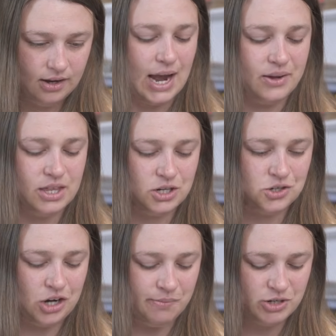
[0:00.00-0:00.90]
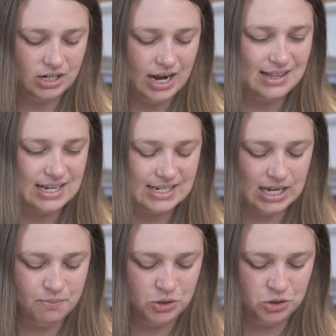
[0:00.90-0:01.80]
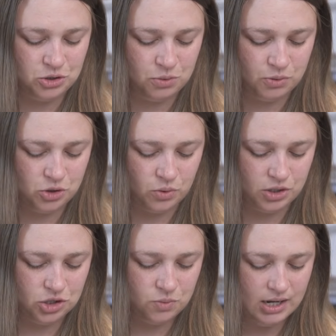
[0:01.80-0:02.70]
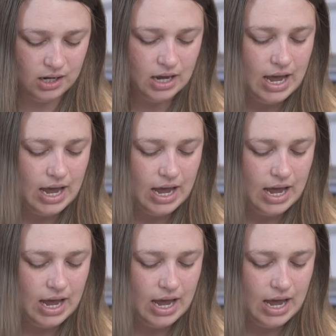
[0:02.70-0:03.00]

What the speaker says: Now in the description, I like to keep it super short and sweet.